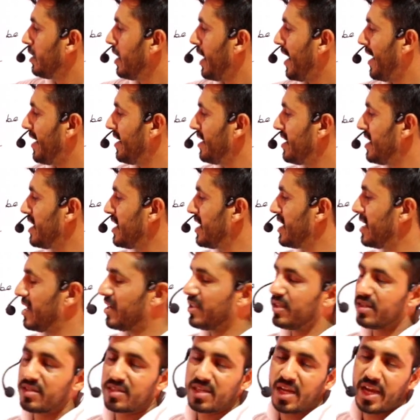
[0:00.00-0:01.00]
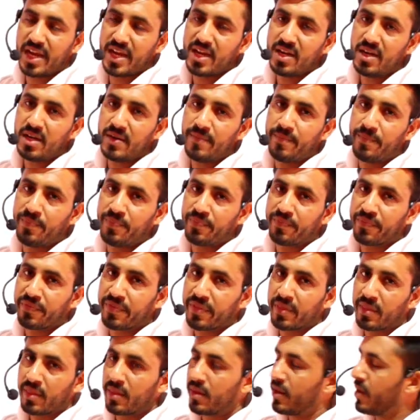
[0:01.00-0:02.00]
and here the sign
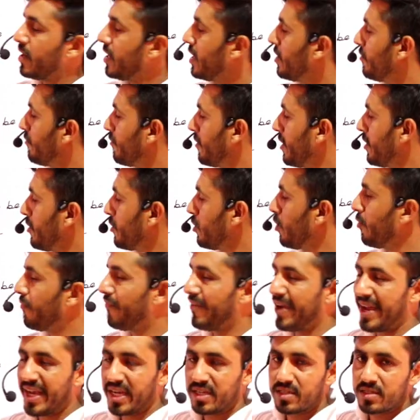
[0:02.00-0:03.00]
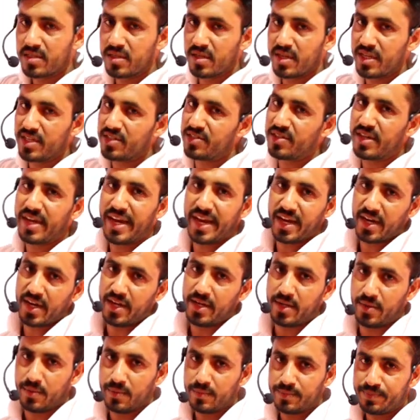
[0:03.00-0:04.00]
in front of x is
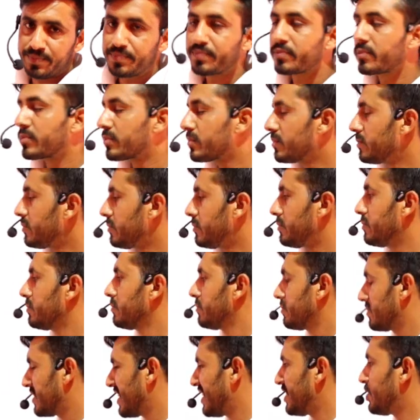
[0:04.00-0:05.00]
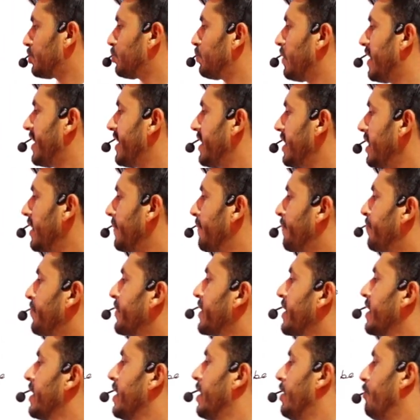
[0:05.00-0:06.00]
negative. That's why
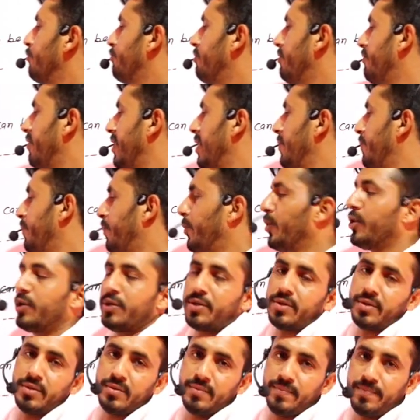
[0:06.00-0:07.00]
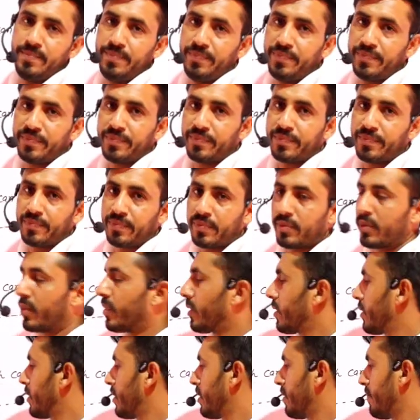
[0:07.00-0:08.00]
we will put
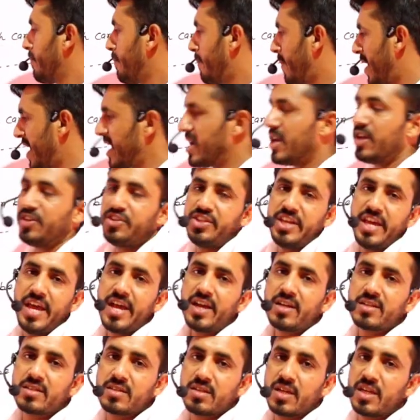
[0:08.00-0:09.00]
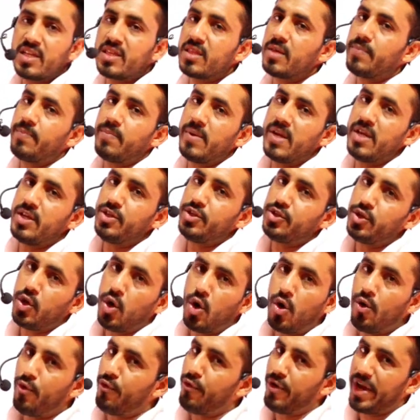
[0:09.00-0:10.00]
minus x in the place
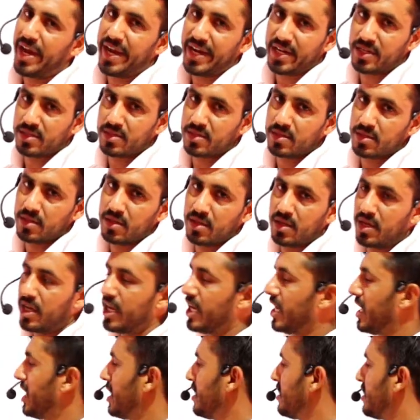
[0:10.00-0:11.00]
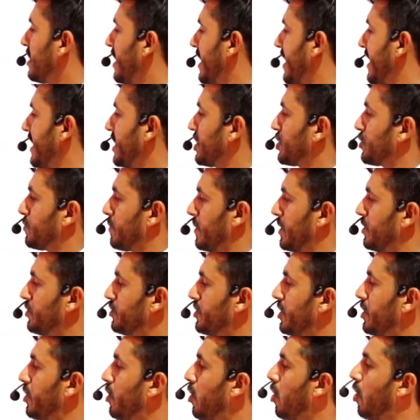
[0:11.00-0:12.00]
of x in the
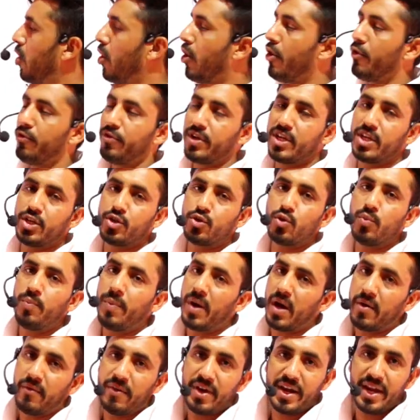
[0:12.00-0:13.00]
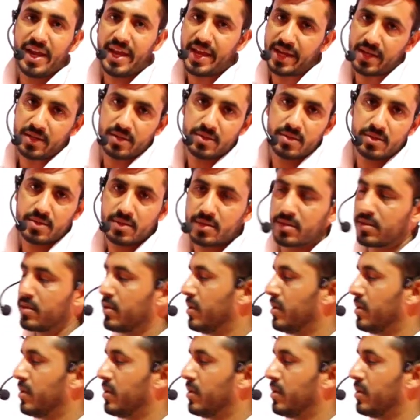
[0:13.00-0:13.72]
expansion of e to power x.